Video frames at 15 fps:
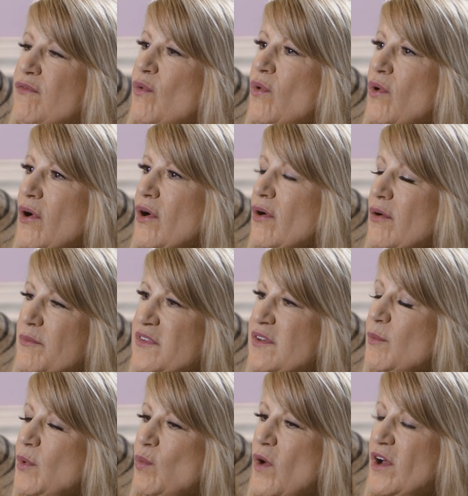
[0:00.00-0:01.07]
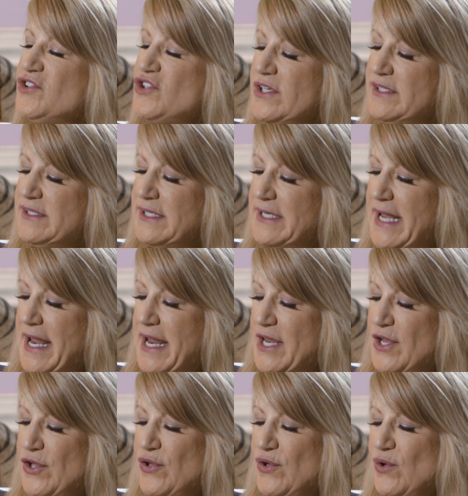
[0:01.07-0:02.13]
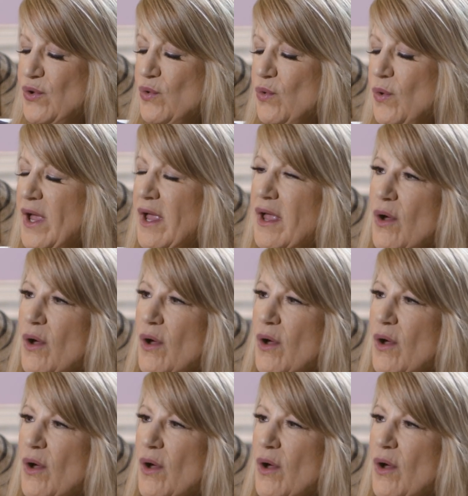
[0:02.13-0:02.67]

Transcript: for someone watching today who